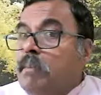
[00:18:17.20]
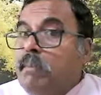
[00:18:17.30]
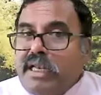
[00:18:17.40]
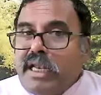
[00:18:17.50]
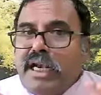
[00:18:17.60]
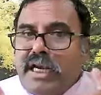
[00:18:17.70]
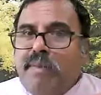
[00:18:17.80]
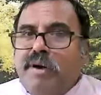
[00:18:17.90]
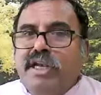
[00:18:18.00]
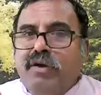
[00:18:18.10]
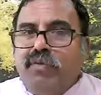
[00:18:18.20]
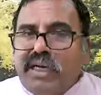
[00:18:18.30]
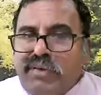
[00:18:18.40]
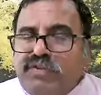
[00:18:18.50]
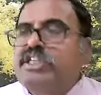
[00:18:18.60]
But interpretation
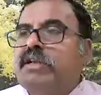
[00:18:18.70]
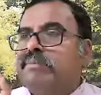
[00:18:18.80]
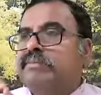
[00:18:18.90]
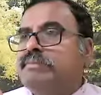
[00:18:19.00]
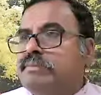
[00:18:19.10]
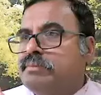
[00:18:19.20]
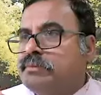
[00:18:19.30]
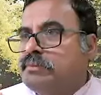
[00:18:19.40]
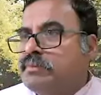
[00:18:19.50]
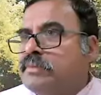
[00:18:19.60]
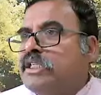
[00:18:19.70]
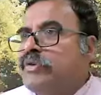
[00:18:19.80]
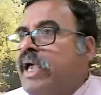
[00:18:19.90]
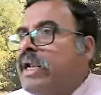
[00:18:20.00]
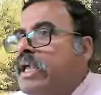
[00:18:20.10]
requires a wisdom. That's
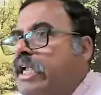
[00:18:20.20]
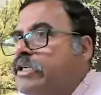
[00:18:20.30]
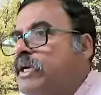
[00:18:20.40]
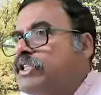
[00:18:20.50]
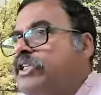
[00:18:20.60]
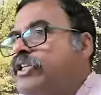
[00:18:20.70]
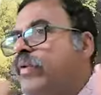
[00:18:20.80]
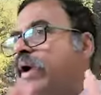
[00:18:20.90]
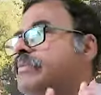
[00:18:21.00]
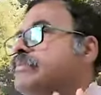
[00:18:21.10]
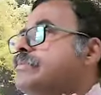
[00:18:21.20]
why a realized master is required.